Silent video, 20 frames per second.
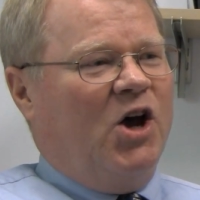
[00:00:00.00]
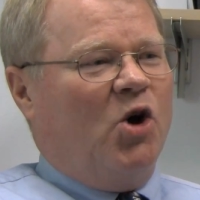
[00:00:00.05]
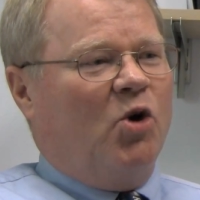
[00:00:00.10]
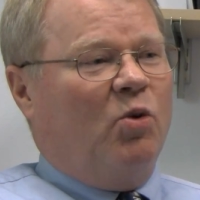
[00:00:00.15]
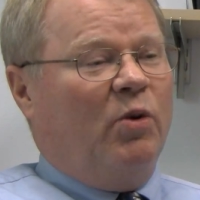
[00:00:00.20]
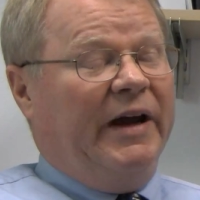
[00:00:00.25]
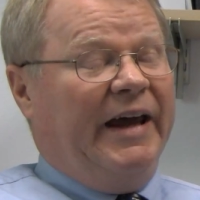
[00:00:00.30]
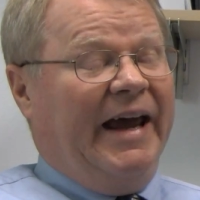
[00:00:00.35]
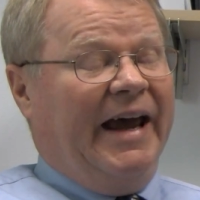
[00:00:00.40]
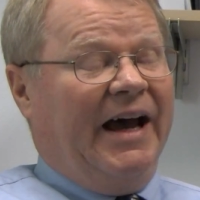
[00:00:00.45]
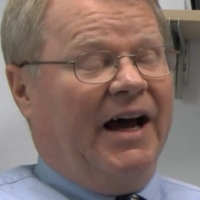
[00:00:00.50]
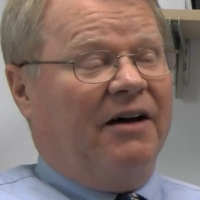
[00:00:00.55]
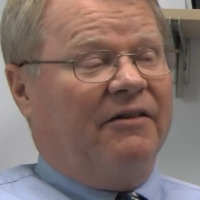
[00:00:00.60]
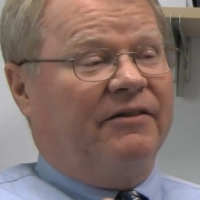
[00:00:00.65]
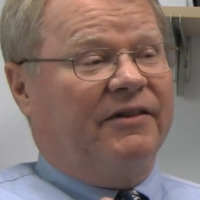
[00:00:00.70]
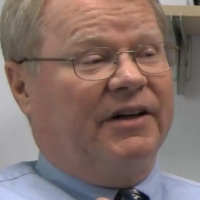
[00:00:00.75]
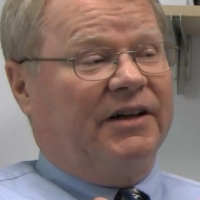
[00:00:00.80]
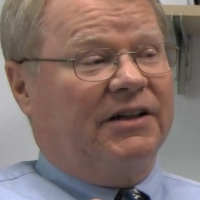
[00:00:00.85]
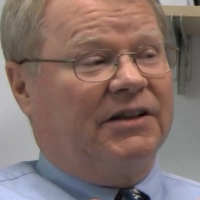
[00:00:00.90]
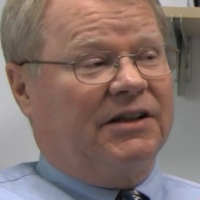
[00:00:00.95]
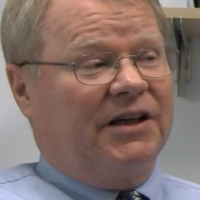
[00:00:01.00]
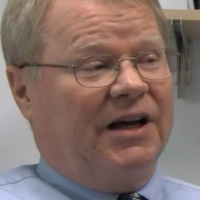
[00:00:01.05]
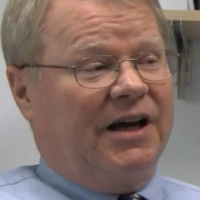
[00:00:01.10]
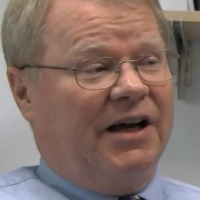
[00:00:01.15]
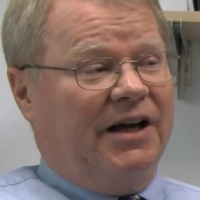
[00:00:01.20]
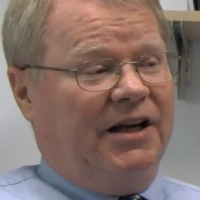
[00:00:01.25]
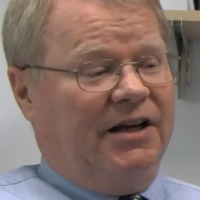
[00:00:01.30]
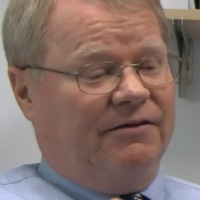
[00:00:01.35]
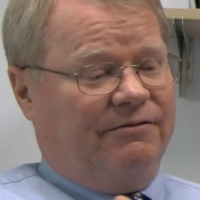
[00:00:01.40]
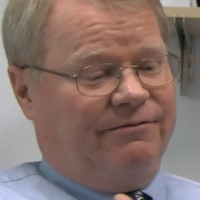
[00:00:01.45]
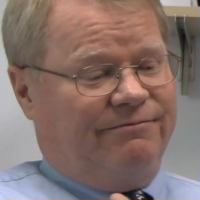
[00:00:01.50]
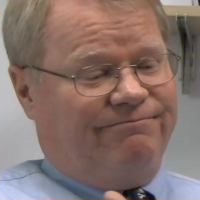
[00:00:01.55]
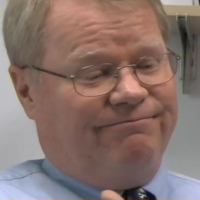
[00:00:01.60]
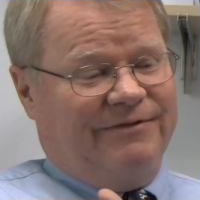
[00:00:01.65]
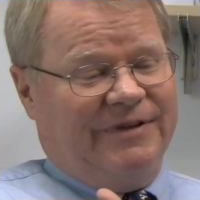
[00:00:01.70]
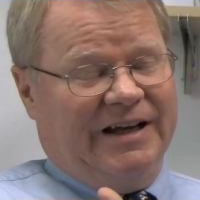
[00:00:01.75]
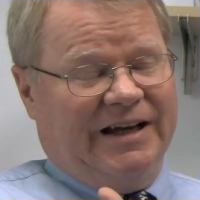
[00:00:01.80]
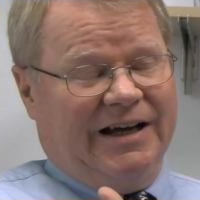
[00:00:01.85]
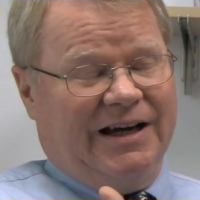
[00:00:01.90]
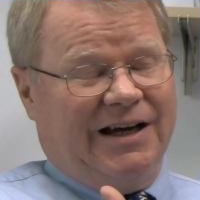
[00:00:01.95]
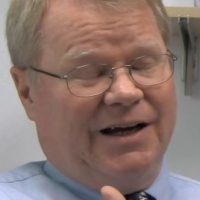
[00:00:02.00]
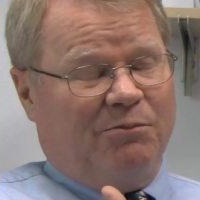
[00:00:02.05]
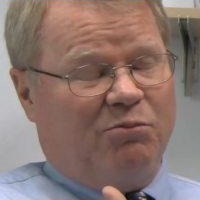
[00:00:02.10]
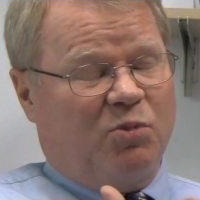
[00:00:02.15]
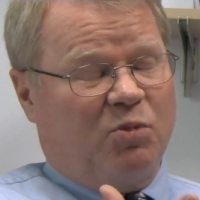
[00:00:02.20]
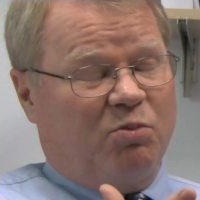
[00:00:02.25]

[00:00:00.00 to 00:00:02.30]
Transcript: we have a kind of a